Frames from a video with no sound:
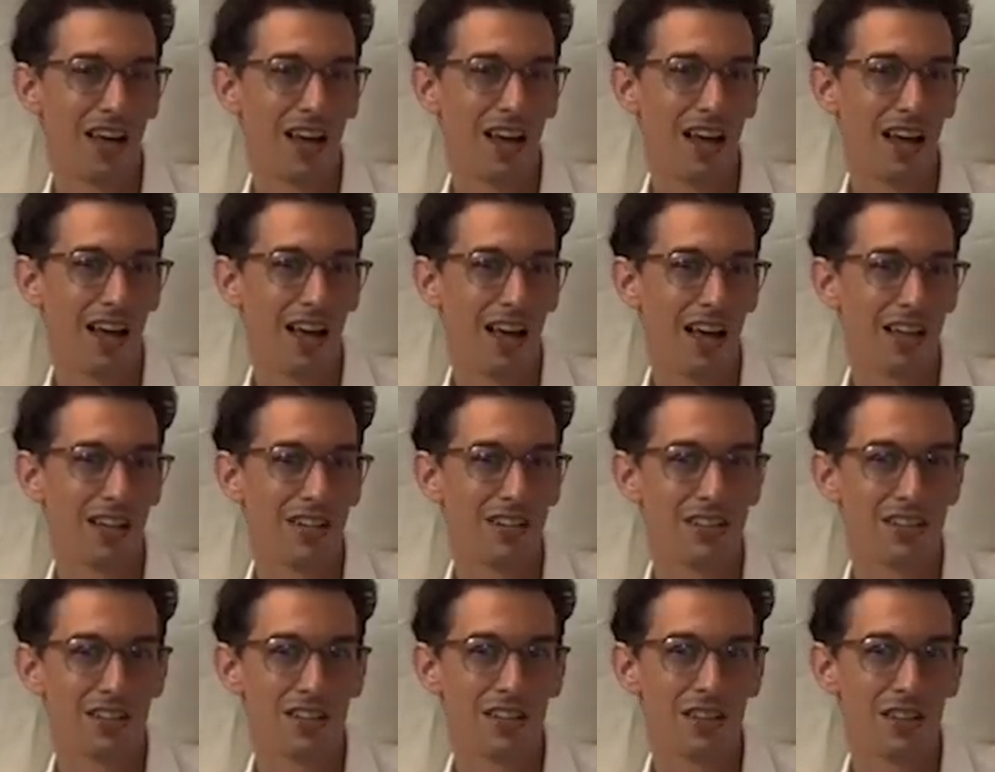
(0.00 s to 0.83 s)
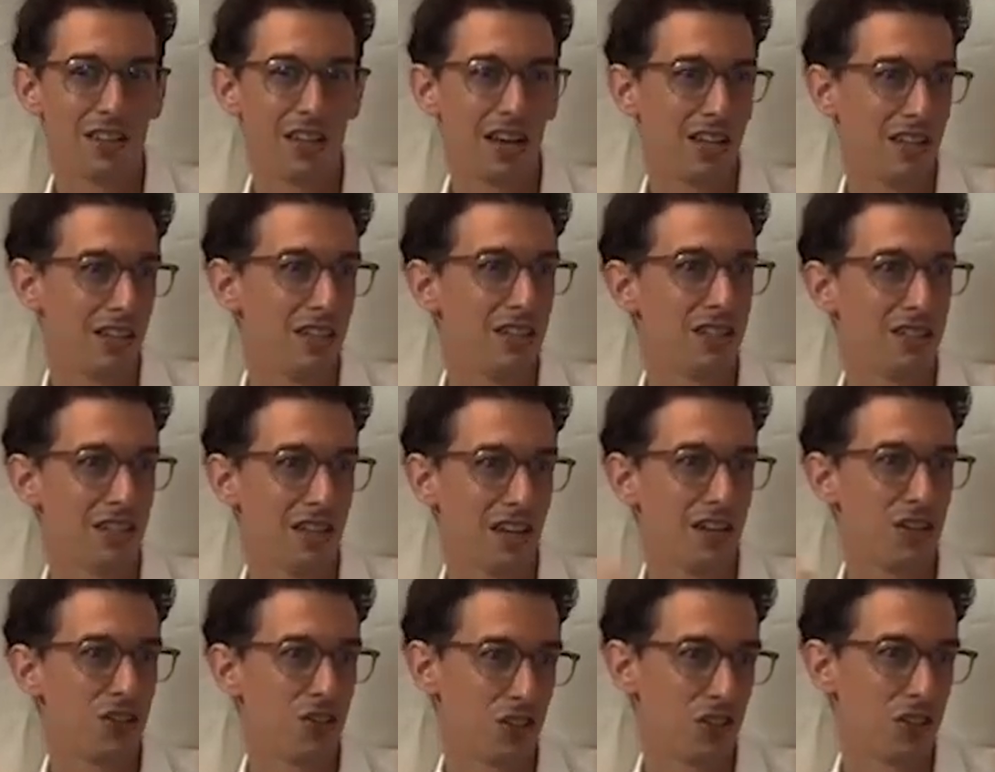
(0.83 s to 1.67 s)
And that
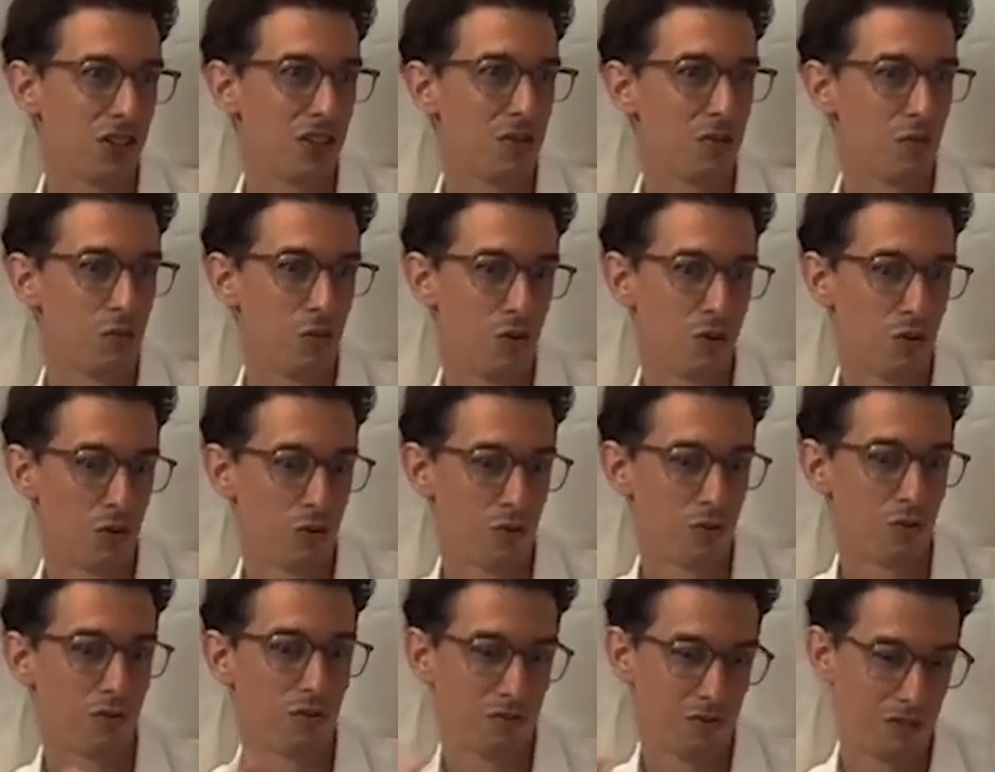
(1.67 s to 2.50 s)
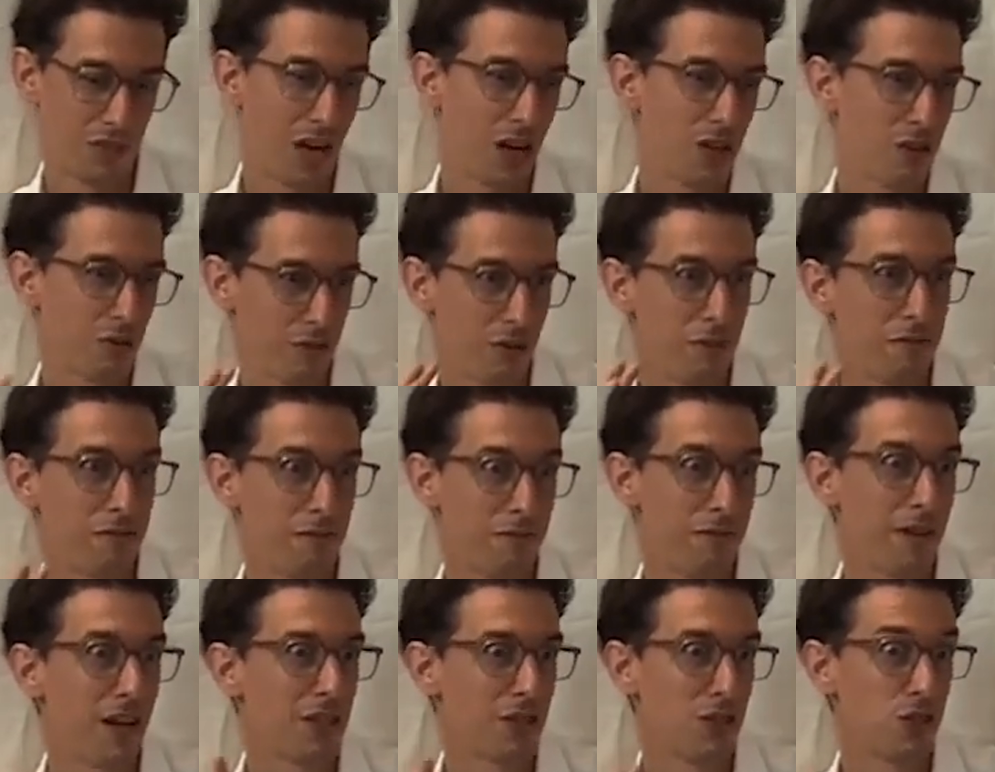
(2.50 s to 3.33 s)
intention will kind of
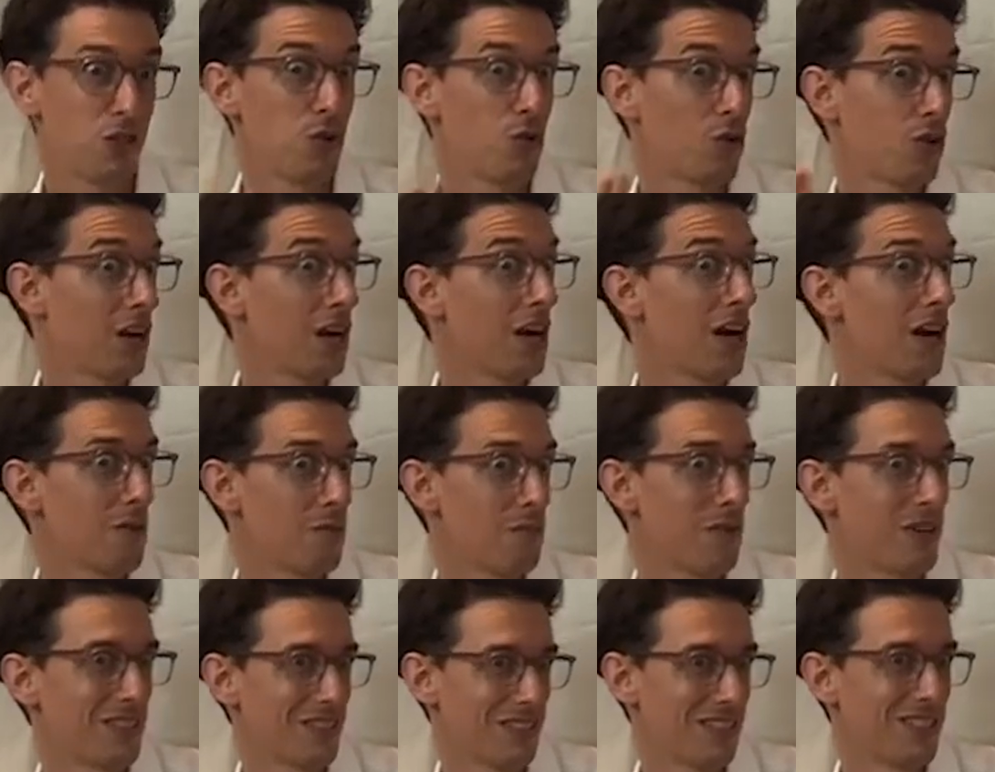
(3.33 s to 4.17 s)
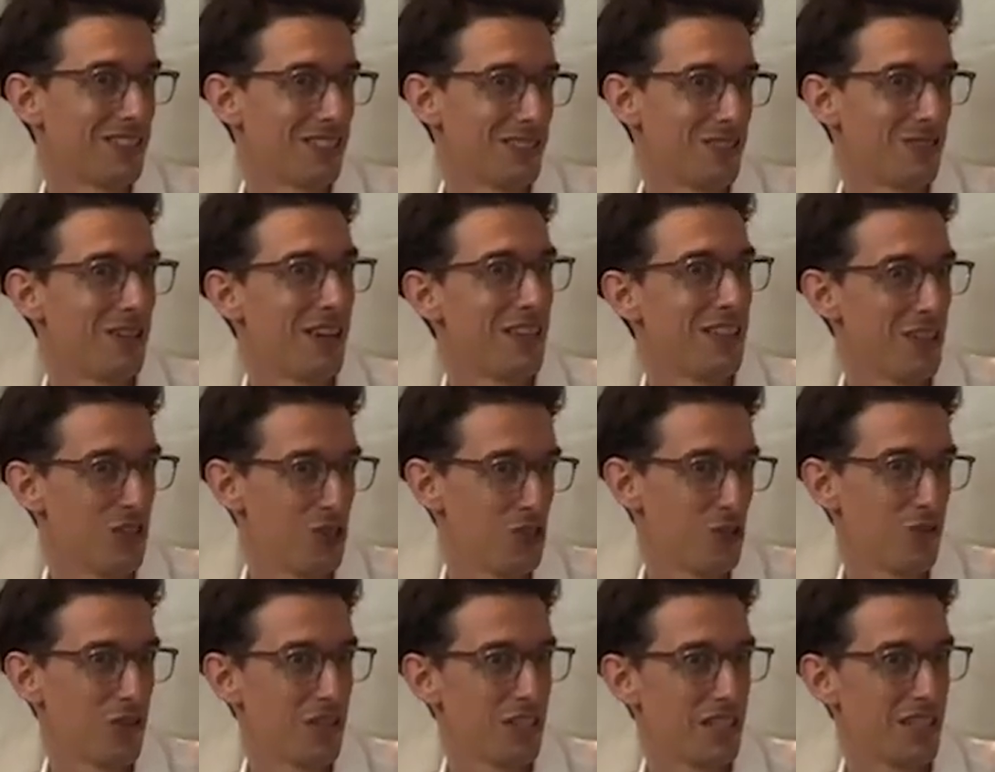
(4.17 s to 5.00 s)
affect your karma, right,
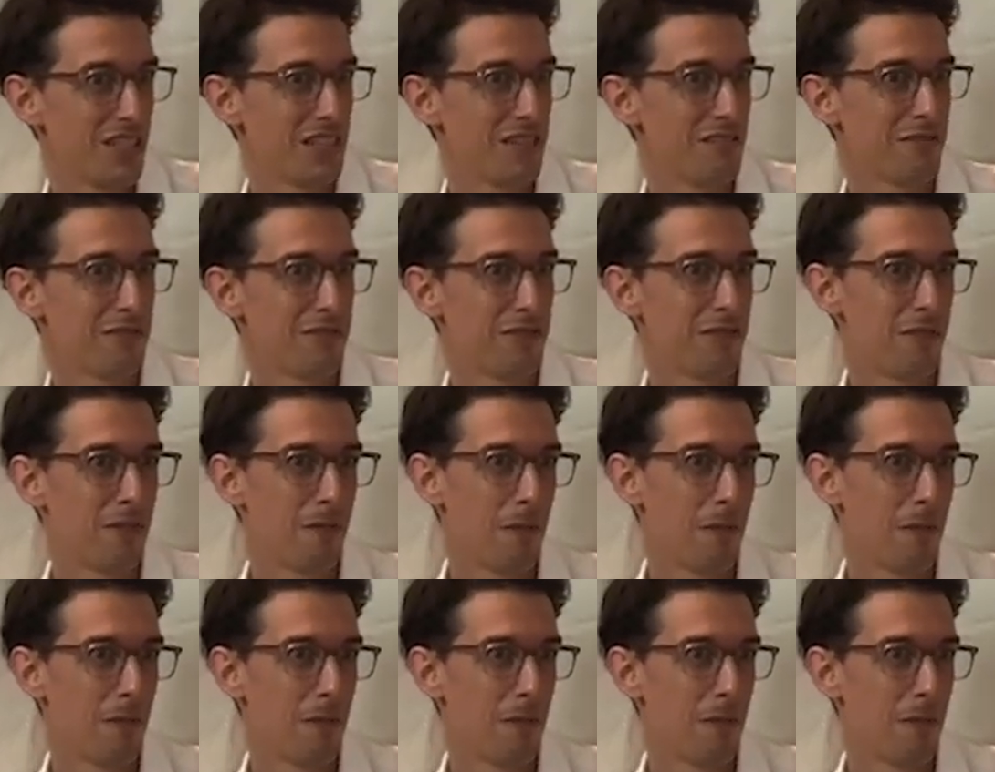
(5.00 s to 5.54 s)
that you receive.